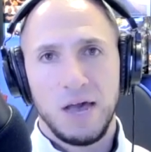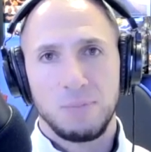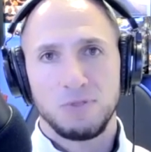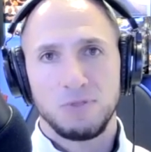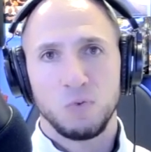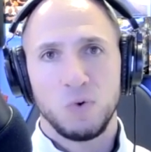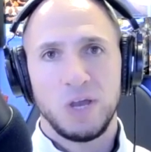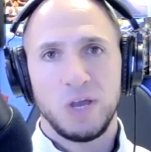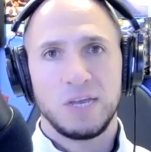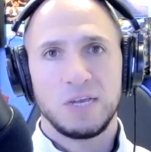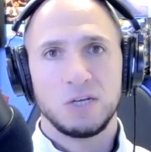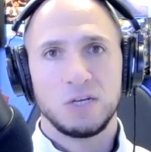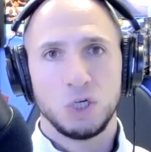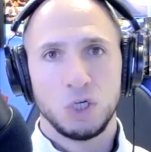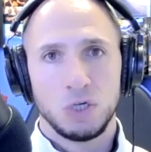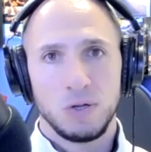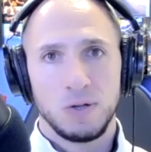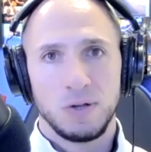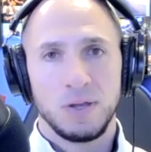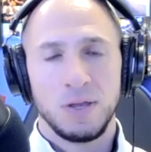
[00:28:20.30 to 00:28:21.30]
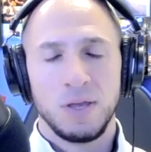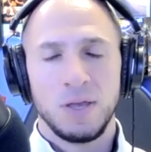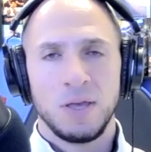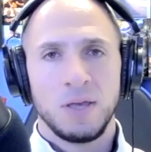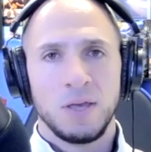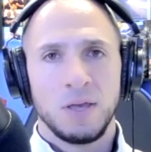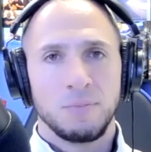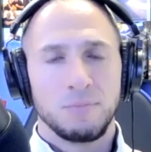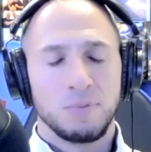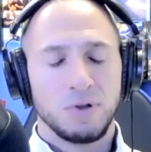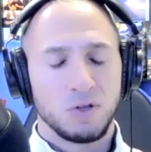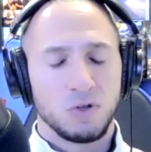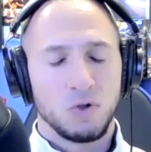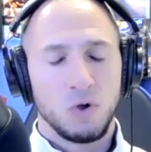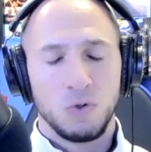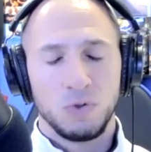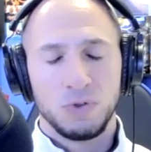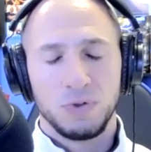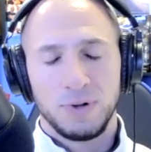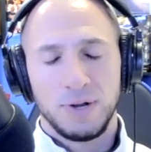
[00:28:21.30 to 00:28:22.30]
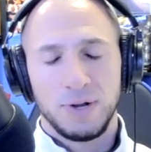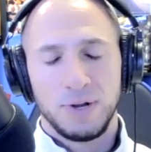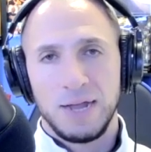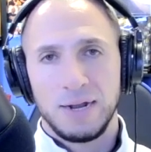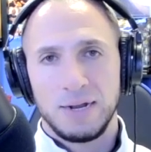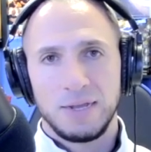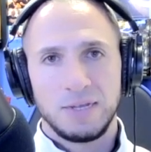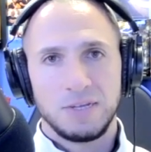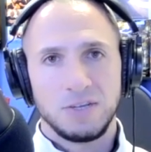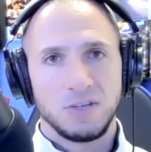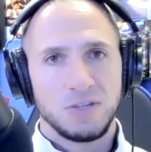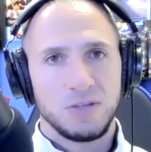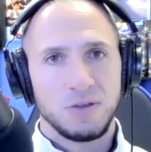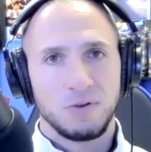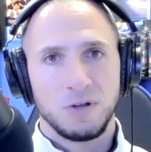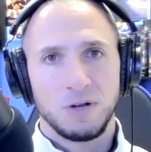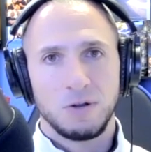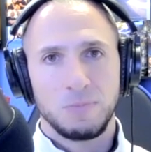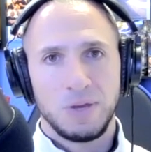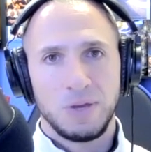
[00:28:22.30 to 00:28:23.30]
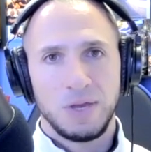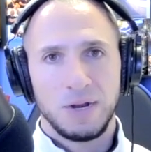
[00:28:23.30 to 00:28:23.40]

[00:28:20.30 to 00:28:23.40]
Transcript: the way he should. But gold or not, he's still going to be an